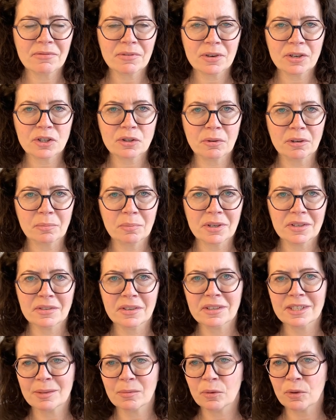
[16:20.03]
first year in
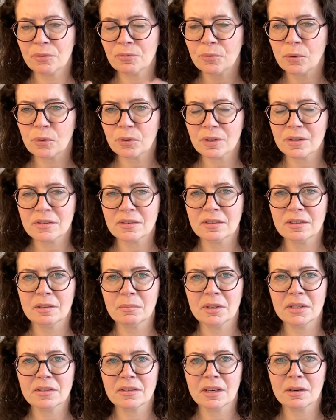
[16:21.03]
business. I'm going to focus in the
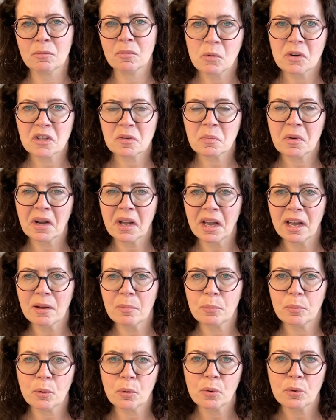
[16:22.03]
meantime. Once my
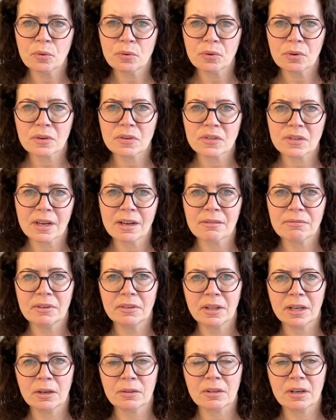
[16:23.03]
Impots, URSSAF
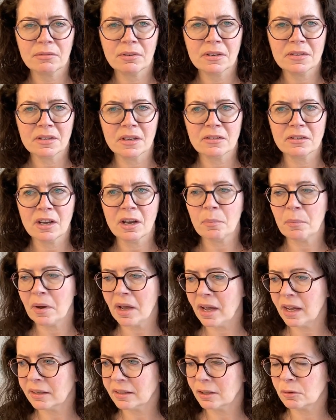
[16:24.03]
and health cover is set up,
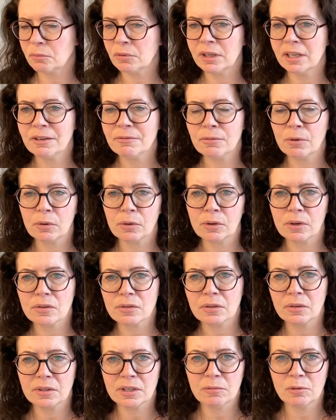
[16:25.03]
I can really
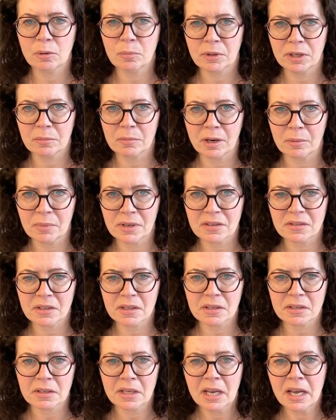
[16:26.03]
focus on developing my
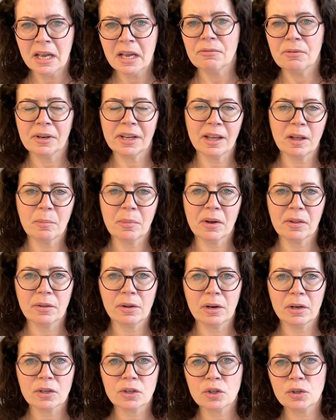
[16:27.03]
business, forget about
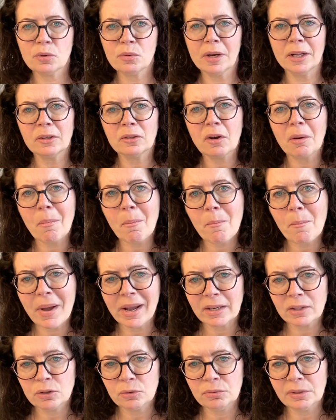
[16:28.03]
the last 2 and come
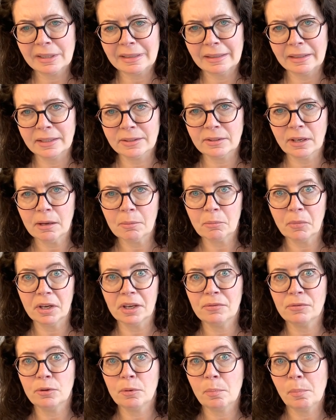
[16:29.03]
back to it later. But
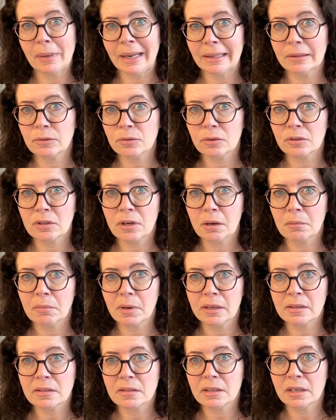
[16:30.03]
if you plan to
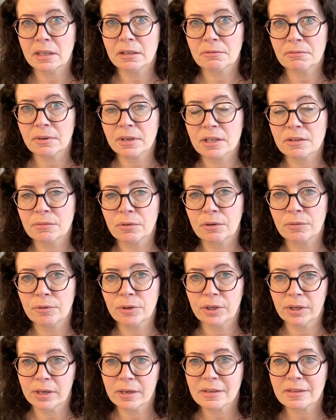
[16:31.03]
come and stay in France for a
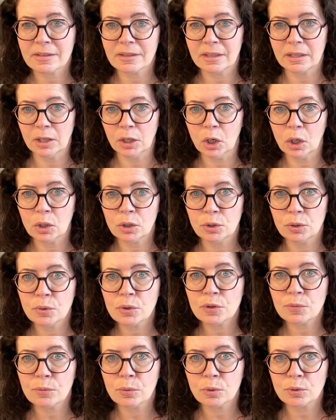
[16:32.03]
few years, they are
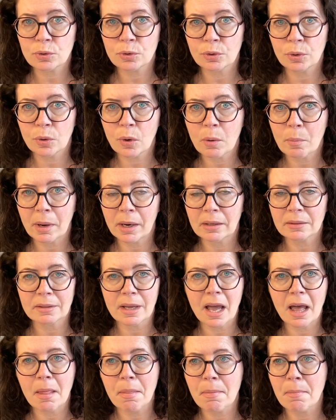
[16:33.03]
useful to know about,
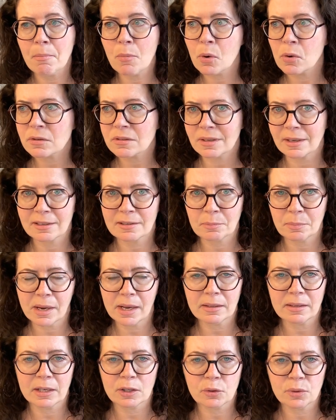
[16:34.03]
and most
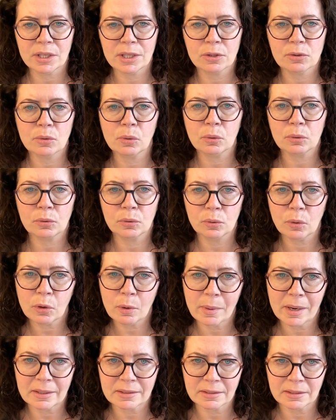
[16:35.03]
expats actually don't know
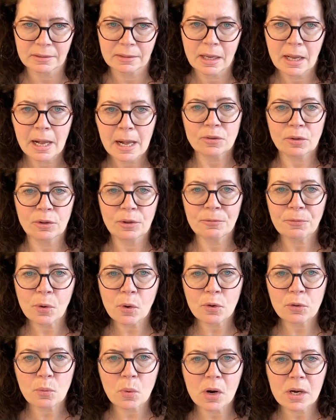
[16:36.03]
about it. So the
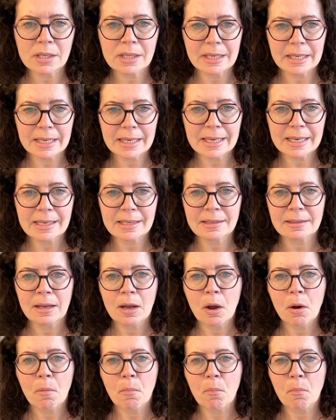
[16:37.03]
4th one is
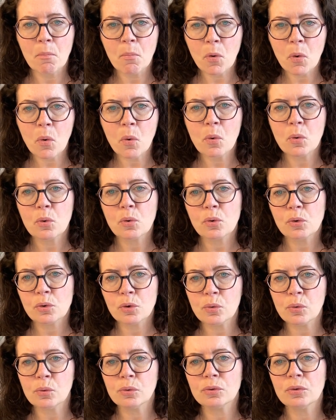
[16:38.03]
Mon
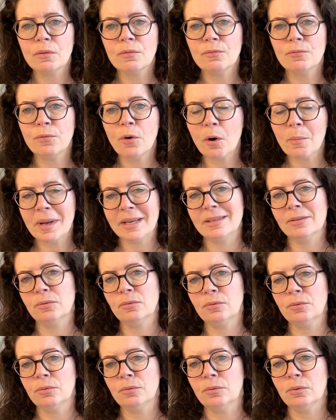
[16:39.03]
Compte
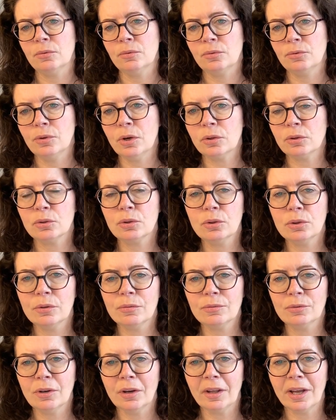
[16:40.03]
Formation
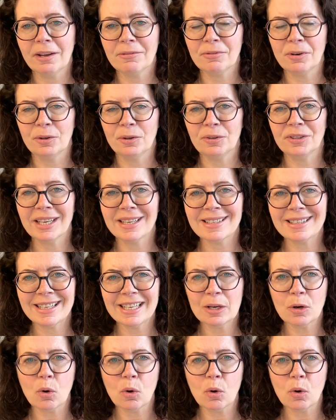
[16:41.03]
.gouv.fr. You can see